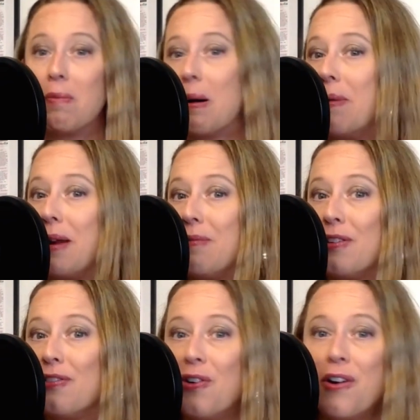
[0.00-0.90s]
to bump it up
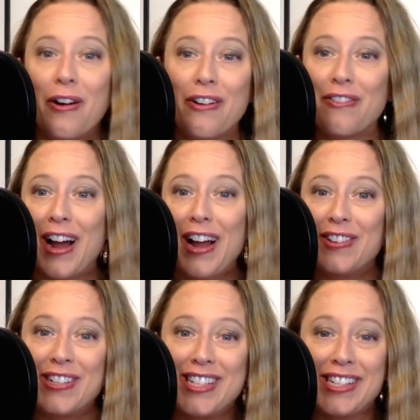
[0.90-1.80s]
to 4 or 5
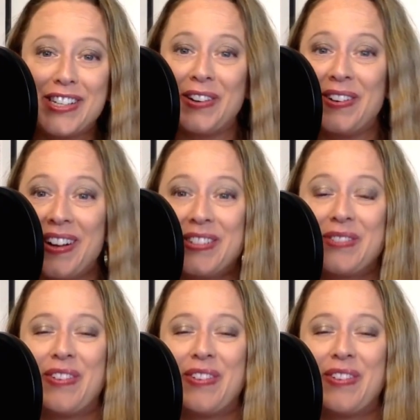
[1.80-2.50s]
or 6, who knows?